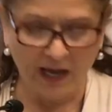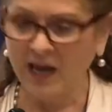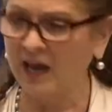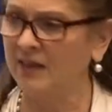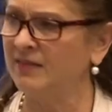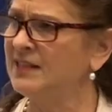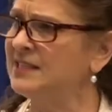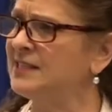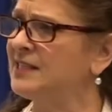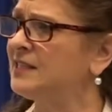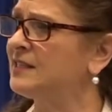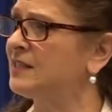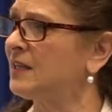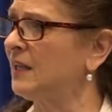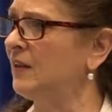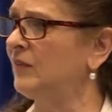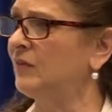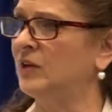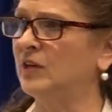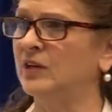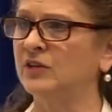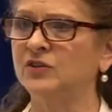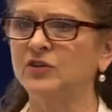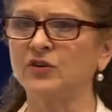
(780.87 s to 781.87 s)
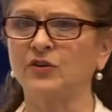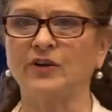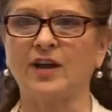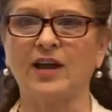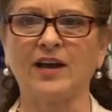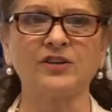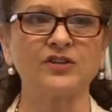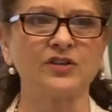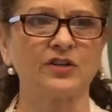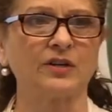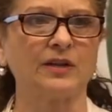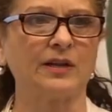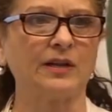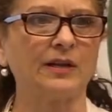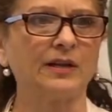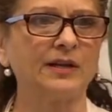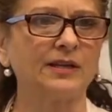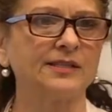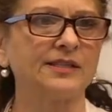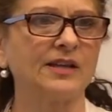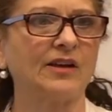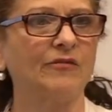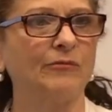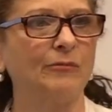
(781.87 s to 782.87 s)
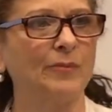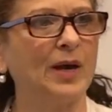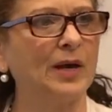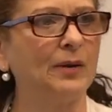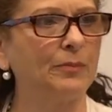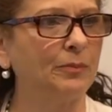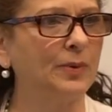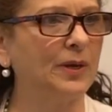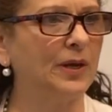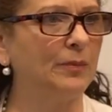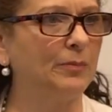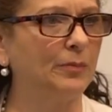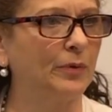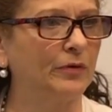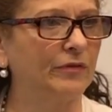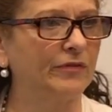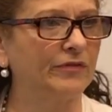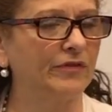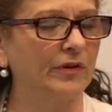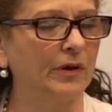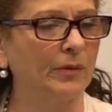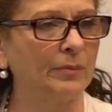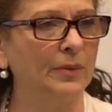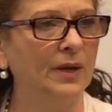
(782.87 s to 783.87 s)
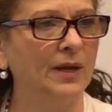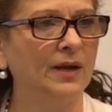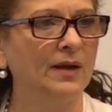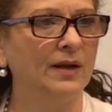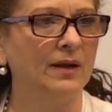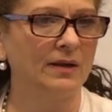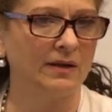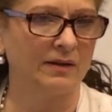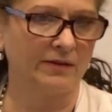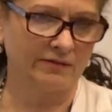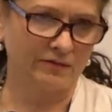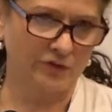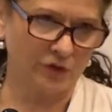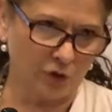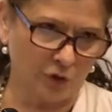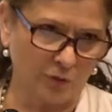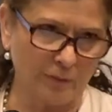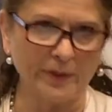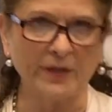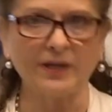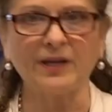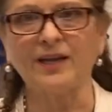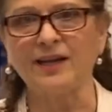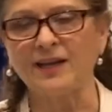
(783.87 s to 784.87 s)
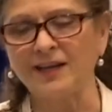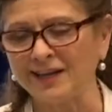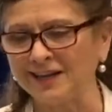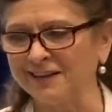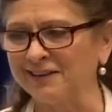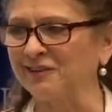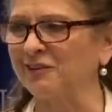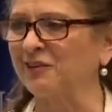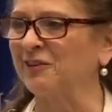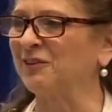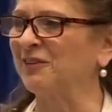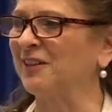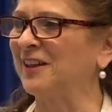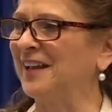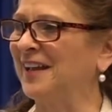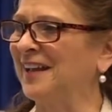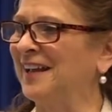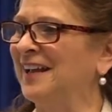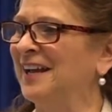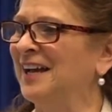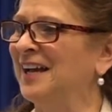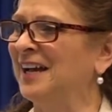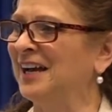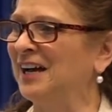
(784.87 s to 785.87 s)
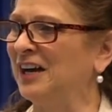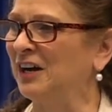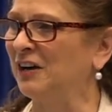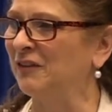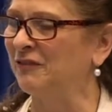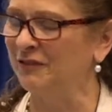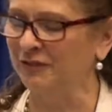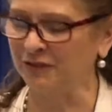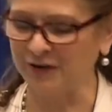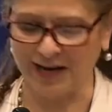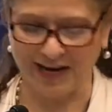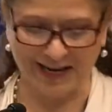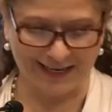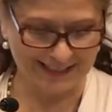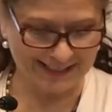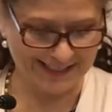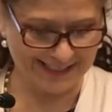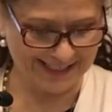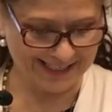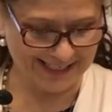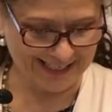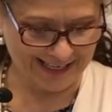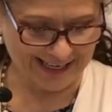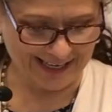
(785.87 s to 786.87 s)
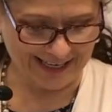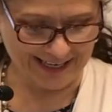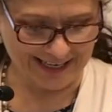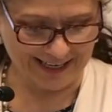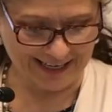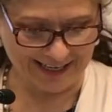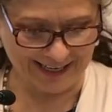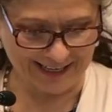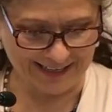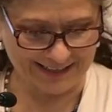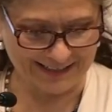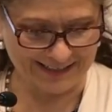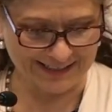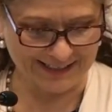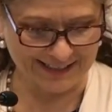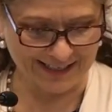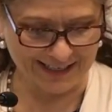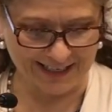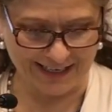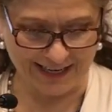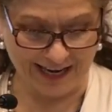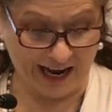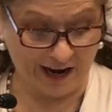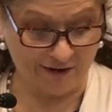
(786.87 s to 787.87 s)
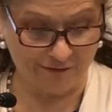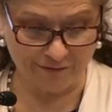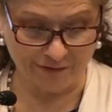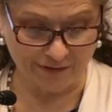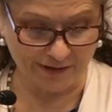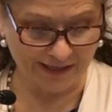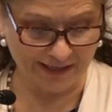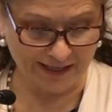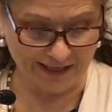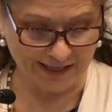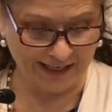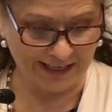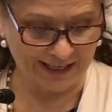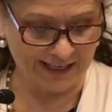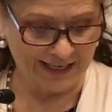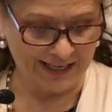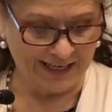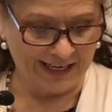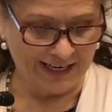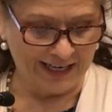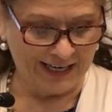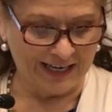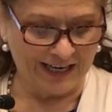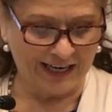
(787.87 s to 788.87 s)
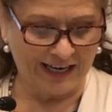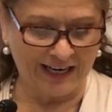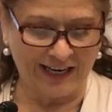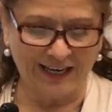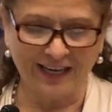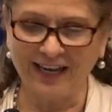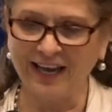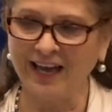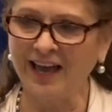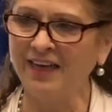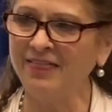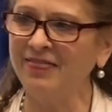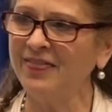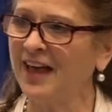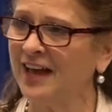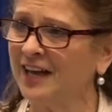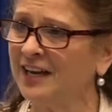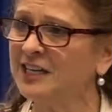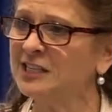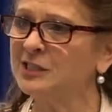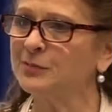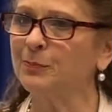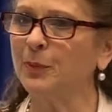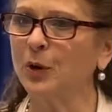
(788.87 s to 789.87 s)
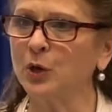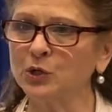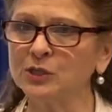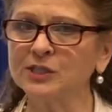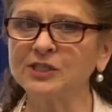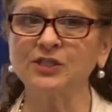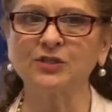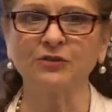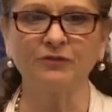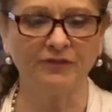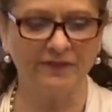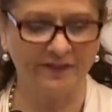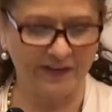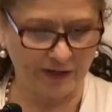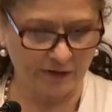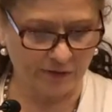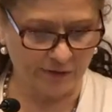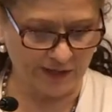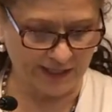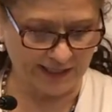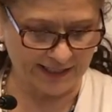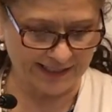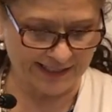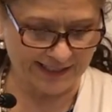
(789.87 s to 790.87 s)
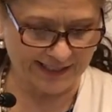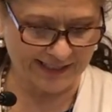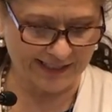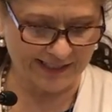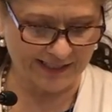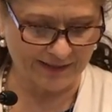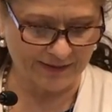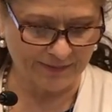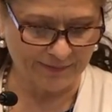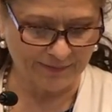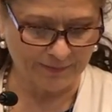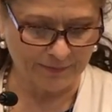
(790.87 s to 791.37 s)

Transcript: And this is even internationally because I've met people from Germany, Italy, uh, France, uh, and uh, Africa, uh, and that is perseverance.